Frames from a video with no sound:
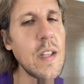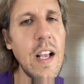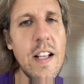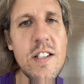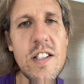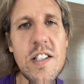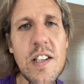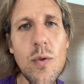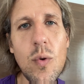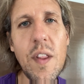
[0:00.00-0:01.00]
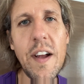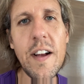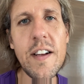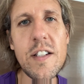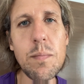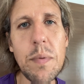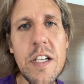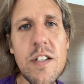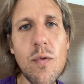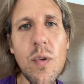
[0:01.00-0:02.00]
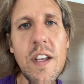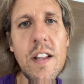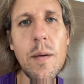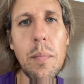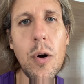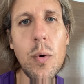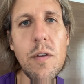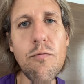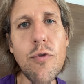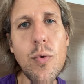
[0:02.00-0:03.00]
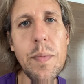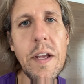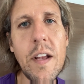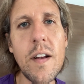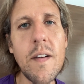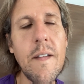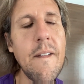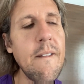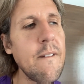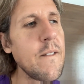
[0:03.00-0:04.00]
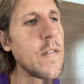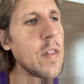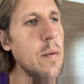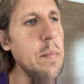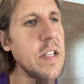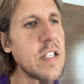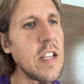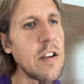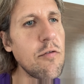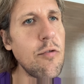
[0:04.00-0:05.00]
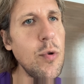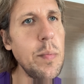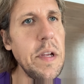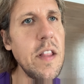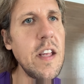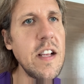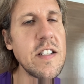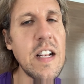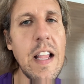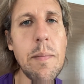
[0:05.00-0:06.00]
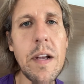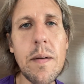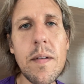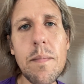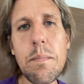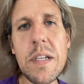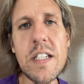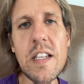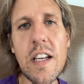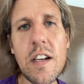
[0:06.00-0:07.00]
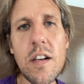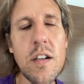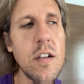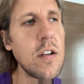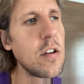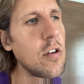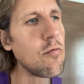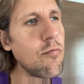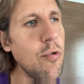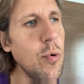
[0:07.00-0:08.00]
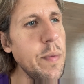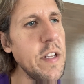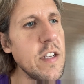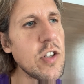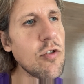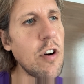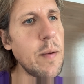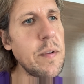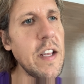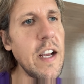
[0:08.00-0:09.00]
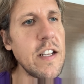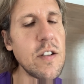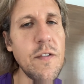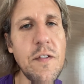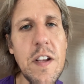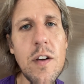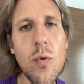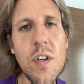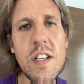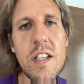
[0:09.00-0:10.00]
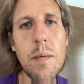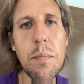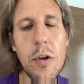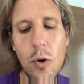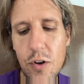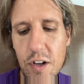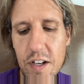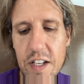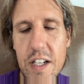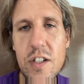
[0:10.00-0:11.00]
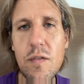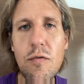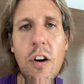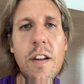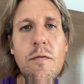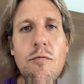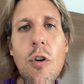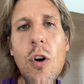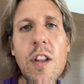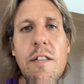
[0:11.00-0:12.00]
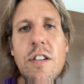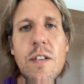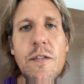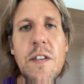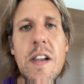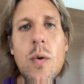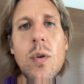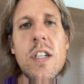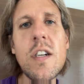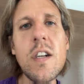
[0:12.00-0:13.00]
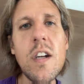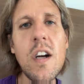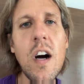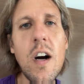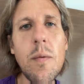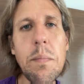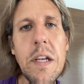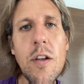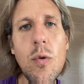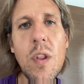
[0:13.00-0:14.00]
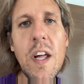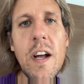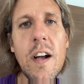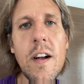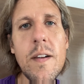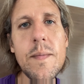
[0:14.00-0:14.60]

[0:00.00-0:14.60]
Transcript: It's still there, it's peaceful there. The poet Rumi, the mystic Rumi, the Islamic mystic Rumi described it as a field. He said, beyond ideas of right and wrong, there is a field. I'll meet you there.